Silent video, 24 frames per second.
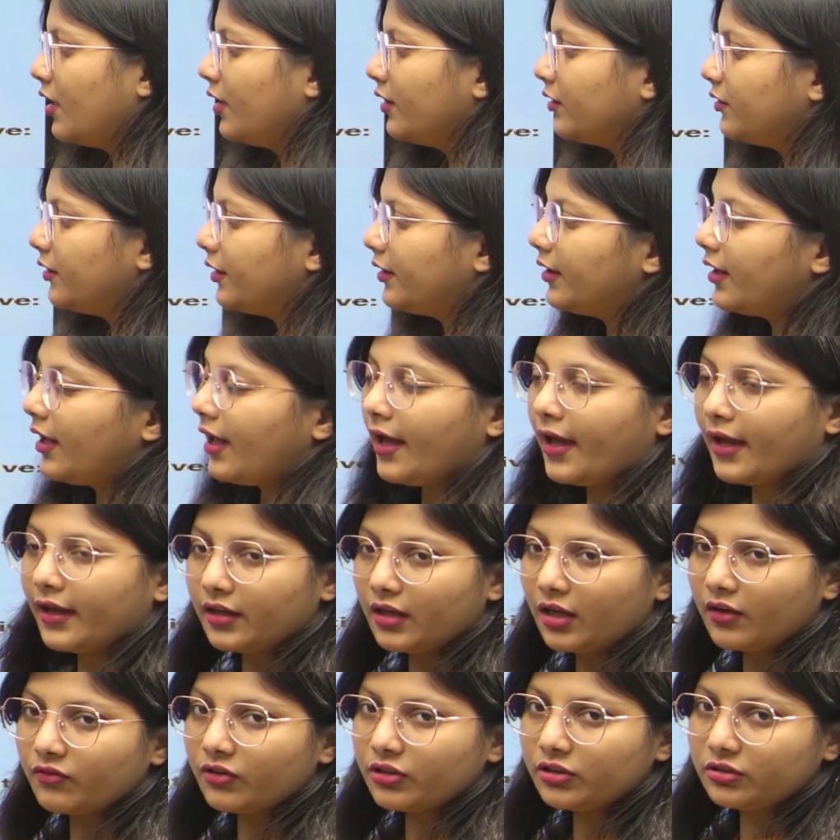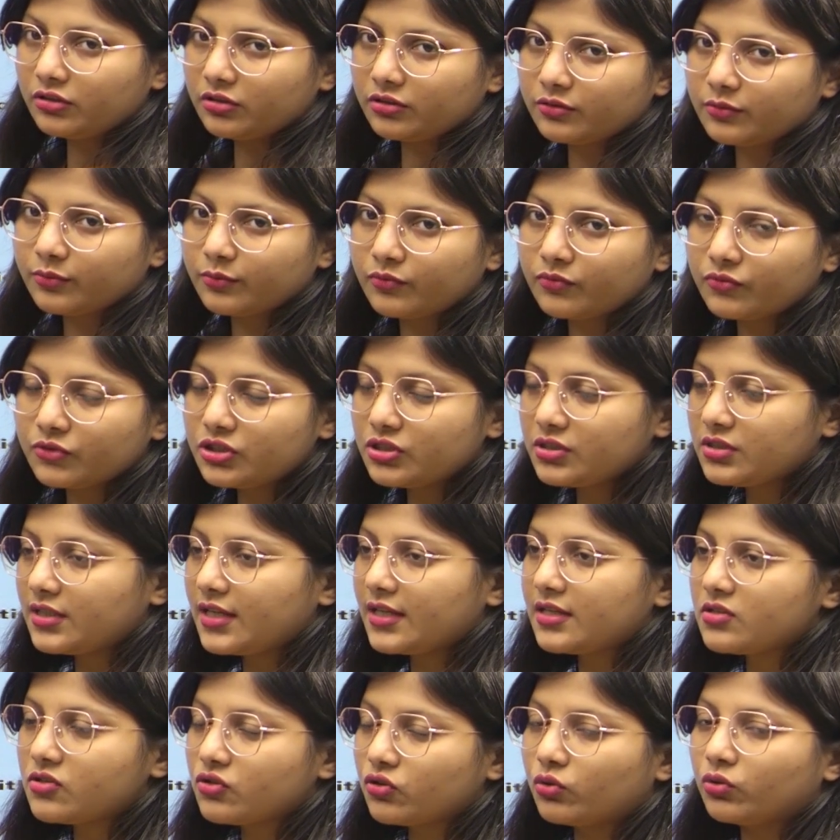Then Airavat
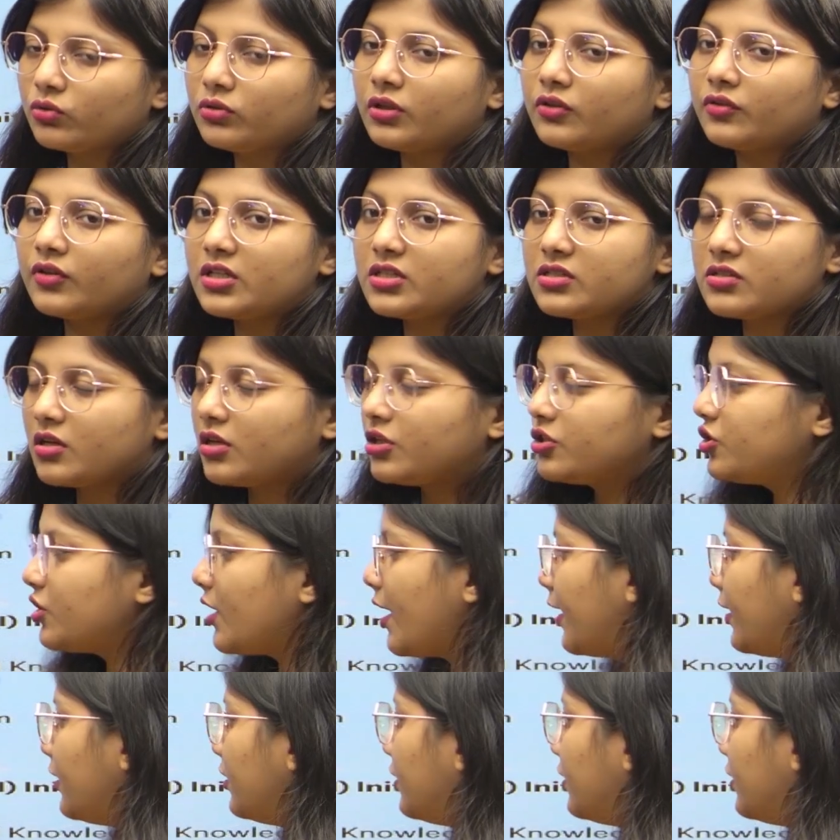says through the research and